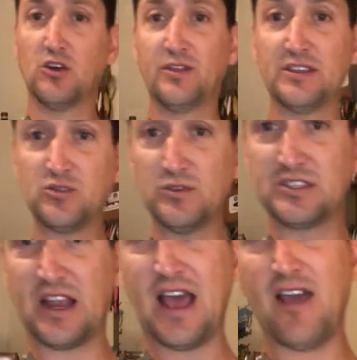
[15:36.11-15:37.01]
So this
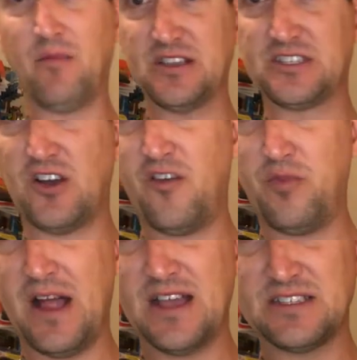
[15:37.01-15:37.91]
one's gonna have my
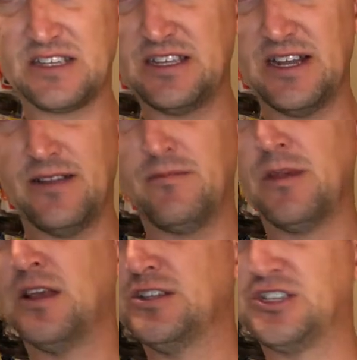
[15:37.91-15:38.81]
soft plastics in it
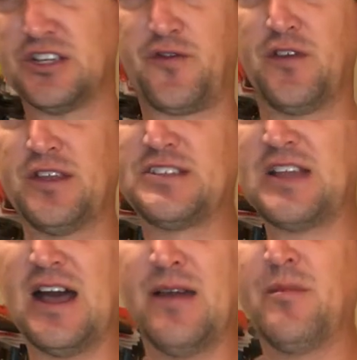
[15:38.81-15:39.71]
just for
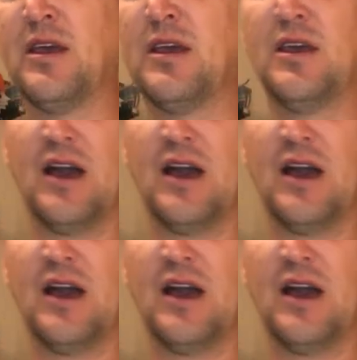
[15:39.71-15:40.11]
this time.